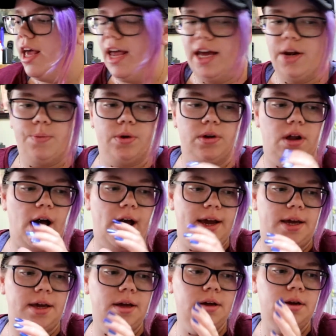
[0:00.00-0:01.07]
It will
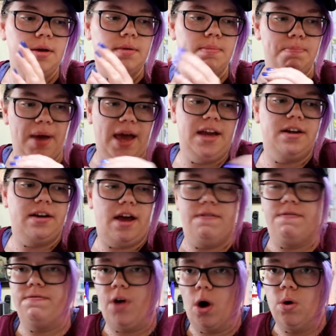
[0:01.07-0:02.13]
like bend
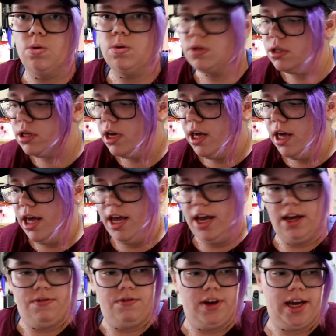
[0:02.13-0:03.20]
and fold
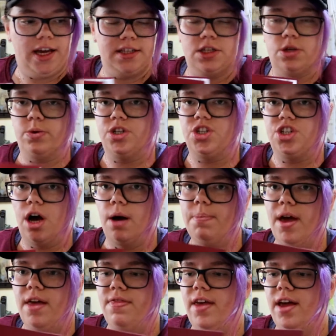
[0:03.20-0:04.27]
if it gets squished up,
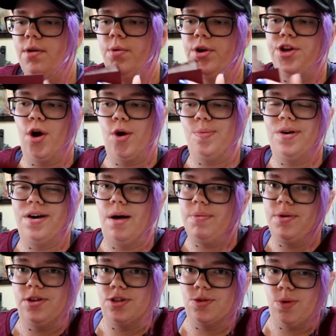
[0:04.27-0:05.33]
and then when you open it up
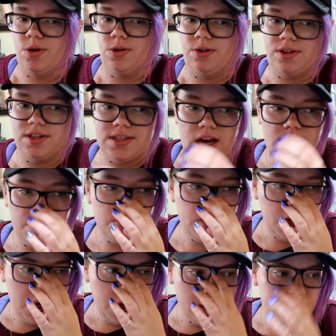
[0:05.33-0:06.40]
it just won't look the same.
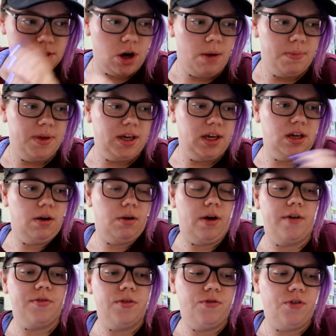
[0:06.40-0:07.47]
So I'm thinking I'll
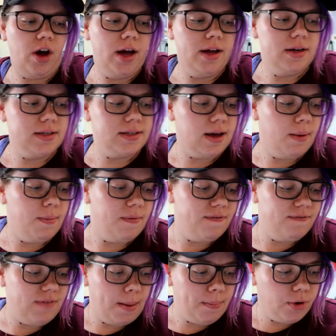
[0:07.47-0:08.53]
have to find some
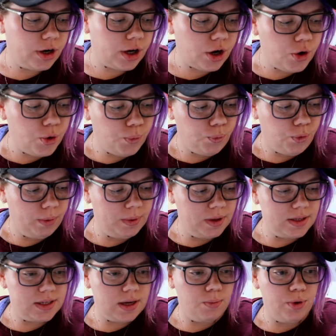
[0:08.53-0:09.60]
fabric
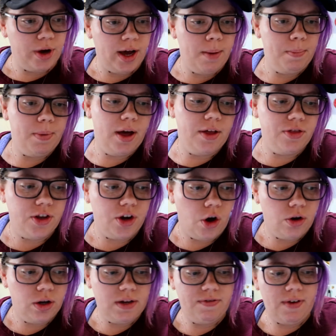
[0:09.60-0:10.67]
ribbon somewhere, but the
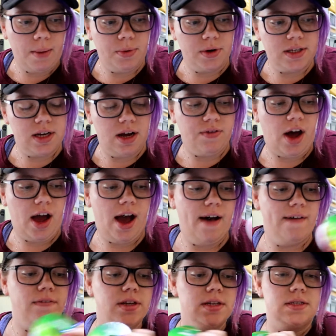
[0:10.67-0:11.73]
only fabric stuff I
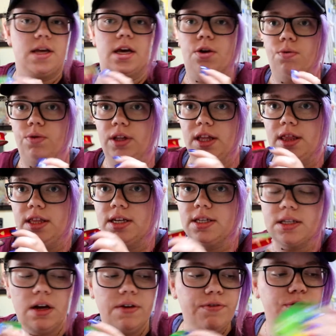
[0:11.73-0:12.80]
have is like really thick
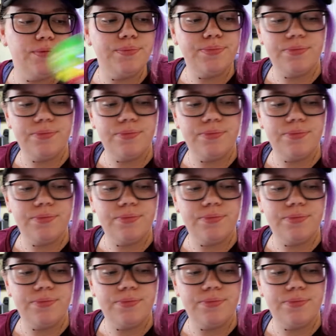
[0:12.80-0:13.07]
stuff.